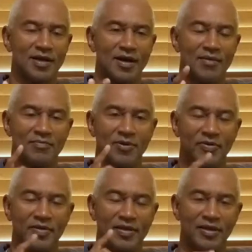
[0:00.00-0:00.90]
uh,
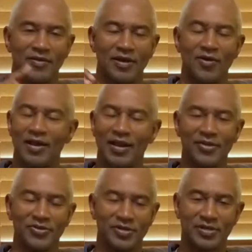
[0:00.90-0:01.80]
both here and, and I
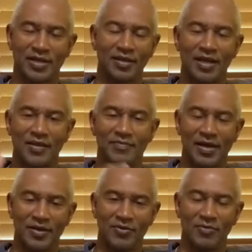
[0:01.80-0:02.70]
used to say a lot at
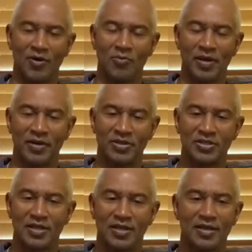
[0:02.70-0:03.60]
my old
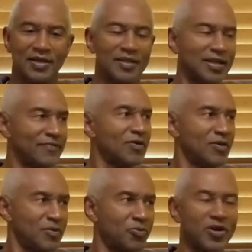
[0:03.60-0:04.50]
parish that even
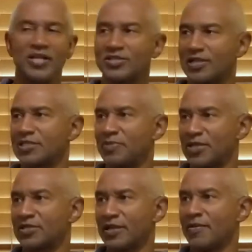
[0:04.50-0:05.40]
priests,
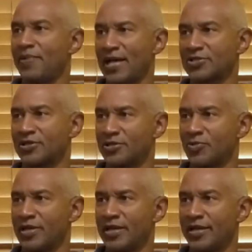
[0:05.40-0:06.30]
especially, and
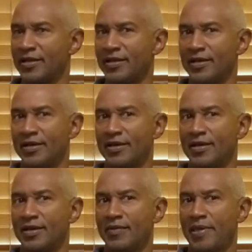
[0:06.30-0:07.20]
pastors, we need
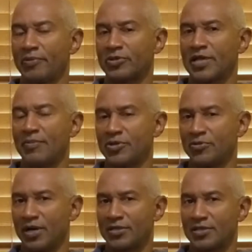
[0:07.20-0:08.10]
people to come
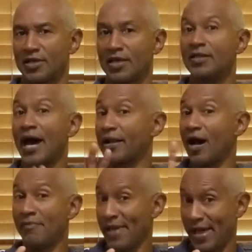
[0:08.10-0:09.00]
to us, not
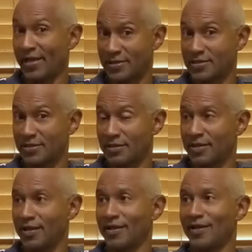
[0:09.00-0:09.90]
en masse, okay?